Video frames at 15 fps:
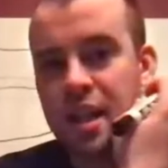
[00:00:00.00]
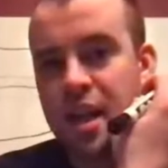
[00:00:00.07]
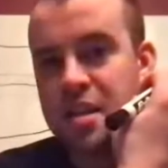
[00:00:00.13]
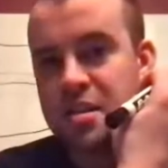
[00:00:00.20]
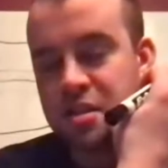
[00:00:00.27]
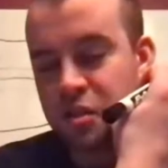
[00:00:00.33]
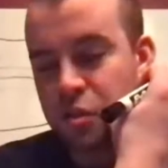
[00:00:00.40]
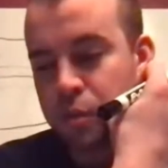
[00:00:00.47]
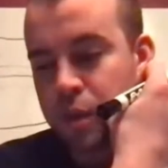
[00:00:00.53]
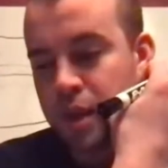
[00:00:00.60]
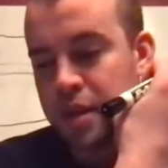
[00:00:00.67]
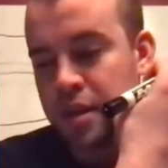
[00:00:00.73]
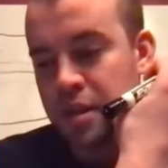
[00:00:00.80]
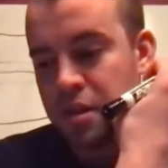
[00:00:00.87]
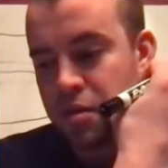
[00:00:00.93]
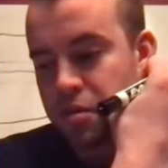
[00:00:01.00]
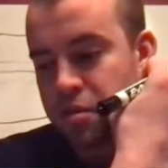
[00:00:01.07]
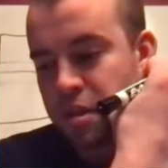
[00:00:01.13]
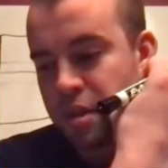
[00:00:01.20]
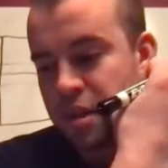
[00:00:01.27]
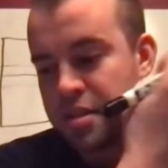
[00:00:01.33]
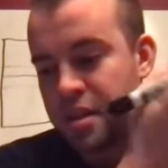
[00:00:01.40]
that last little bit that
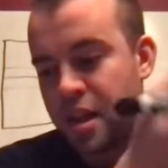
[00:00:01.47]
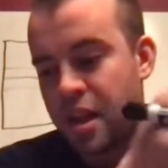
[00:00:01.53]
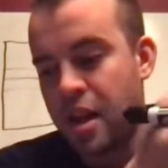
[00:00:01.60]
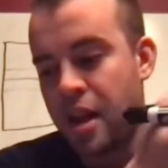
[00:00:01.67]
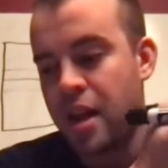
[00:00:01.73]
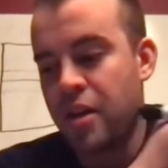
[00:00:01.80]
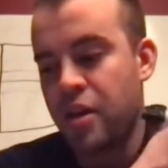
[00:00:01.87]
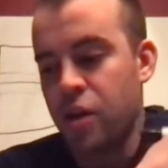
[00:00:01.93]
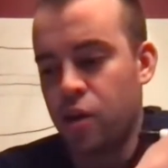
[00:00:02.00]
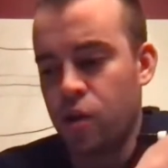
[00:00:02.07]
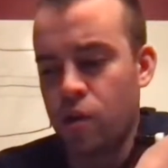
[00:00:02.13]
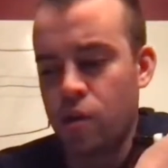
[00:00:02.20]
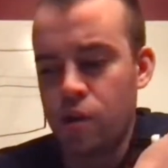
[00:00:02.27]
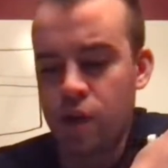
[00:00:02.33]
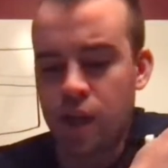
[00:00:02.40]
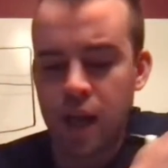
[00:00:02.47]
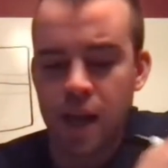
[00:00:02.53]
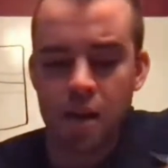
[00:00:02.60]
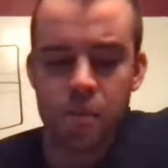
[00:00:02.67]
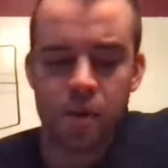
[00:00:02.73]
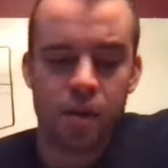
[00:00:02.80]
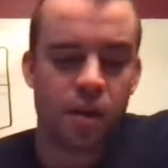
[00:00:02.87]
you said. That's kind of how you're growing your
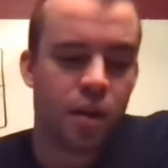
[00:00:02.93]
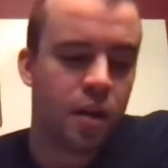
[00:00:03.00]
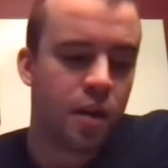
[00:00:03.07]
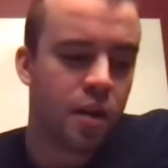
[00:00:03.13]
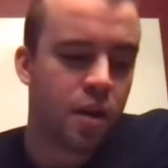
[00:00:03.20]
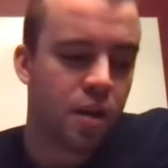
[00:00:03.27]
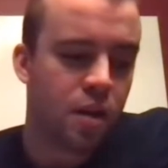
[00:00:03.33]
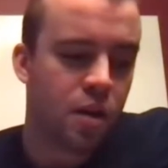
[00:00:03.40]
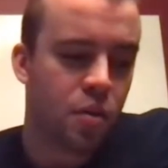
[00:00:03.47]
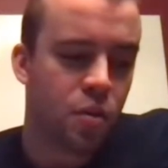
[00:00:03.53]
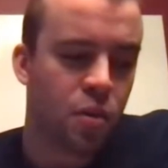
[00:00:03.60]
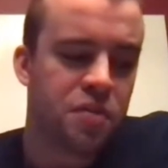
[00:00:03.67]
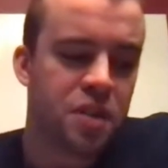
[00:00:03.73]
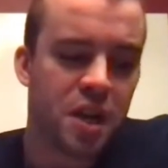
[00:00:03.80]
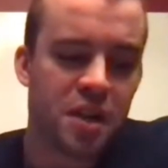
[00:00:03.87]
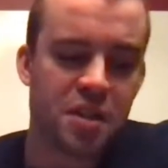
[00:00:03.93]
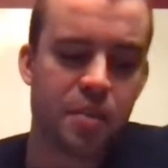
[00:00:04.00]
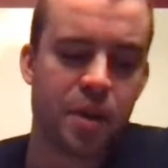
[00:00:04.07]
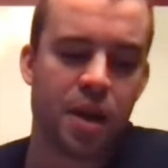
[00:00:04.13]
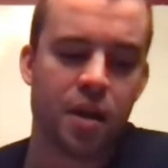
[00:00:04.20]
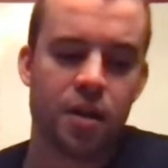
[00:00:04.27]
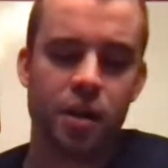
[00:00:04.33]
game. And we've
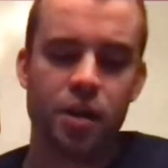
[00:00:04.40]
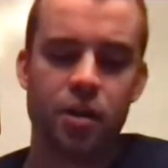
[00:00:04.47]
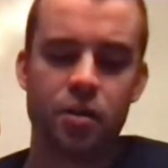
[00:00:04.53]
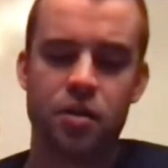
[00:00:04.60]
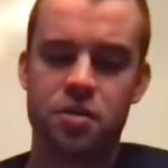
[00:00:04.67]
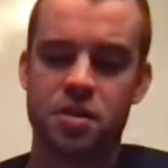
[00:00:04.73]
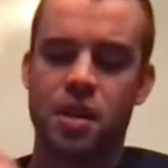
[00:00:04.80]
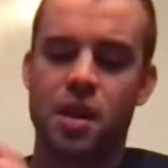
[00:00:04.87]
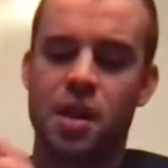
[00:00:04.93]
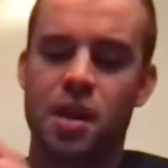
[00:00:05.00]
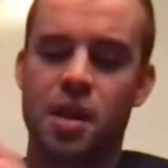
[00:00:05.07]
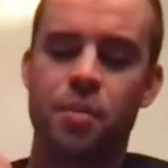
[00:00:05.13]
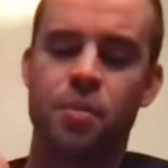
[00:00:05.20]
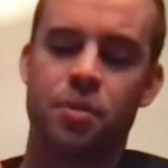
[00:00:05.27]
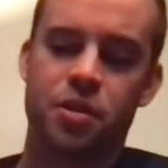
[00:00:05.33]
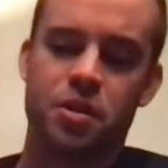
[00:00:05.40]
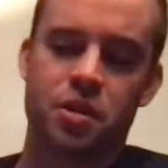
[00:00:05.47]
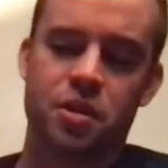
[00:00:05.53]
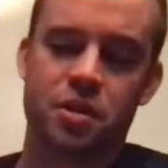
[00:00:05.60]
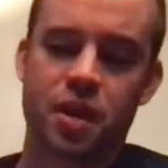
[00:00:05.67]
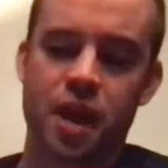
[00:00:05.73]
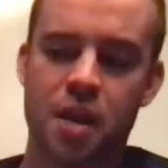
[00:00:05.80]
talked about, you know, there's a lot of people
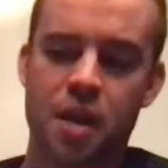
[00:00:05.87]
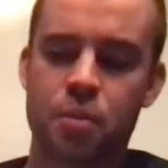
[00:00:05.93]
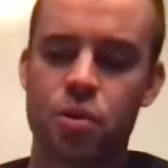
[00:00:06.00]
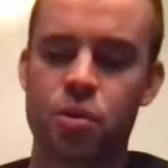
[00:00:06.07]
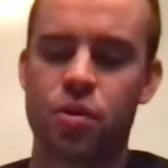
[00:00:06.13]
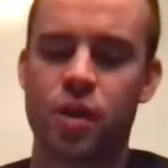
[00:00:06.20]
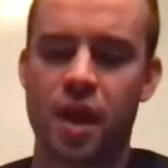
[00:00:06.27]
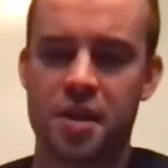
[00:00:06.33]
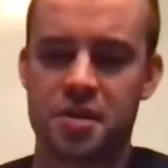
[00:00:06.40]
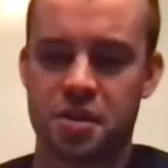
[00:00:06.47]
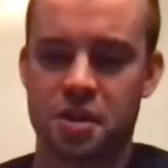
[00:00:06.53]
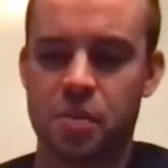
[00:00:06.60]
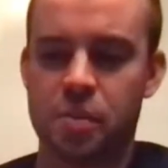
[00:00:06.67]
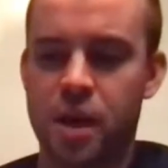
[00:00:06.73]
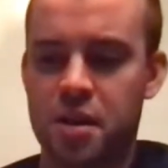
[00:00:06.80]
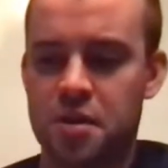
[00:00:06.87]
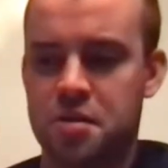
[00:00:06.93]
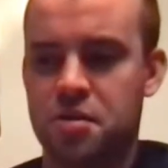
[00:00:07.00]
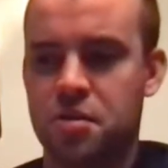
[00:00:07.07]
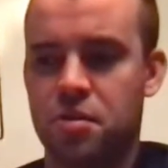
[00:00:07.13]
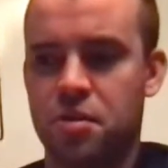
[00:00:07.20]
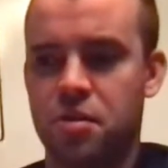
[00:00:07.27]
that kind of put you guys on a
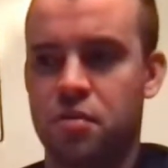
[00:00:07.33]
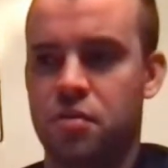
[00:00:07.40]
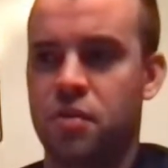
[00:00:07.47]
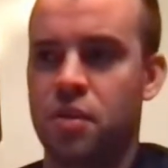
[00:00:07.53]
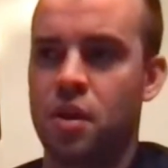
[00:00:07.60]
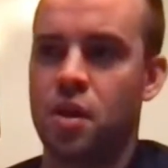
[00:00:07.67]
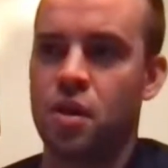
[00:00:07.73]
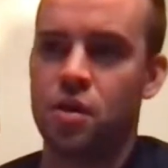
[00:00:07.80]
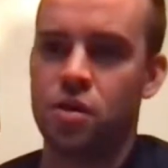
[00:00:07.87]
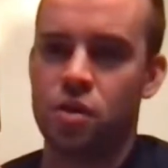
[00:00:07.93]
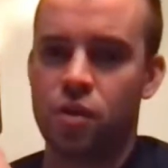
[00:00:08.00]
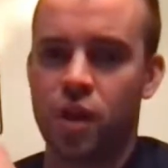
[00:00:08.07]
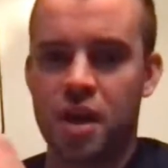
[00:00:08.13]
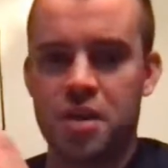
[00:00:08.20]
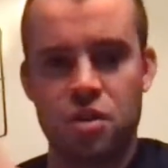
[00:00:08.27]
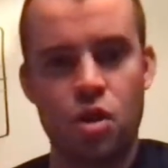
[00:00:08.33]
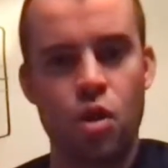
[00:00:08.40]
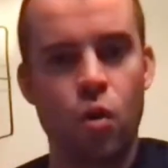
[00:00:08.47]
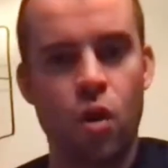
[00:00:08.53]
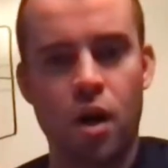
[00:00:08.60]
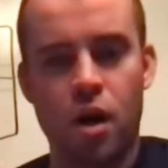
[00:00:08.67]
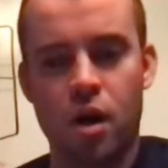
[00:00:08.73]
pedestal of you guys
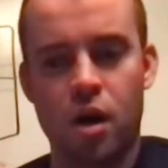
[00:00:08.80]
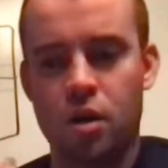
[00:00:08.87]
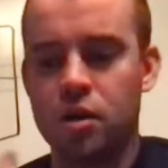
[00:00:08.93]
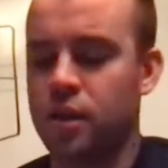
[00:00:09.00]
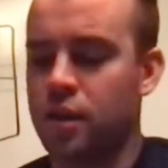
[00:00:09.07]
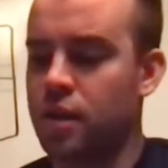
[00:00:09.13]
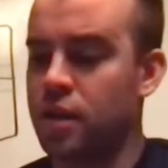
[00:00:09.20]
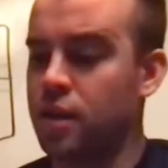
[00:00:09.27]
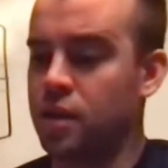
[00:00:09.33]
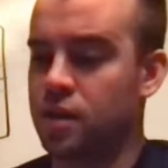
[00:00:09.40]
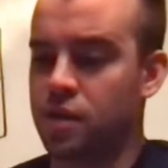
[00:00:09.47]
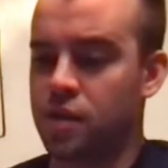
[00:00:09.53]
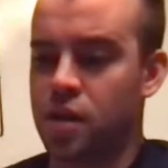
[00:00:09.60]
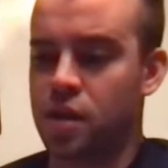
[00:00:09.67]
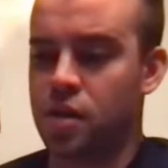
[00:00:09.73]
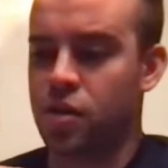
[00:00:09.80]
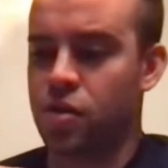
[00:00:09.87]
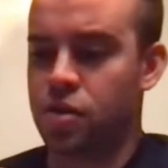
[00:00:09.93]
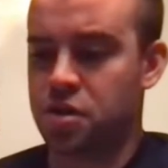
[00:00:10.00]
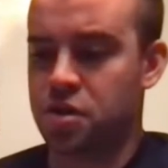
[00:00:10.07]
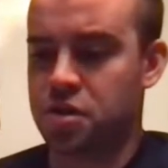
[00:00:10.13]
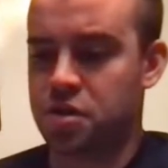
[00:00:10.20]
know all and, and,
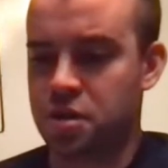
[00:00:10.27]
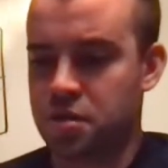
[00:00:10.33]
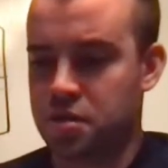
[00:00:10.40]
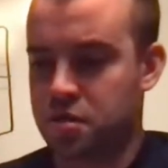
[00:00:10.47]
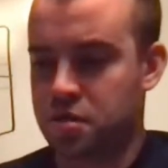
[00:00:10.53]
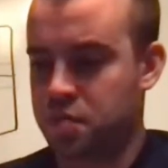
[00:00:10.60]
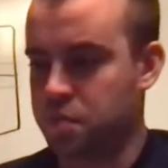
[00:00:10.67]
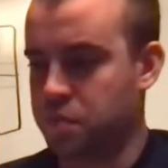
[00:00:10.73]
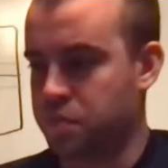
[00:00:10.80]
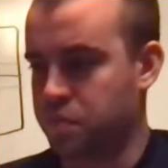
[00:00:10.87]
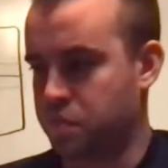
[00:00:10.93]
and you're just this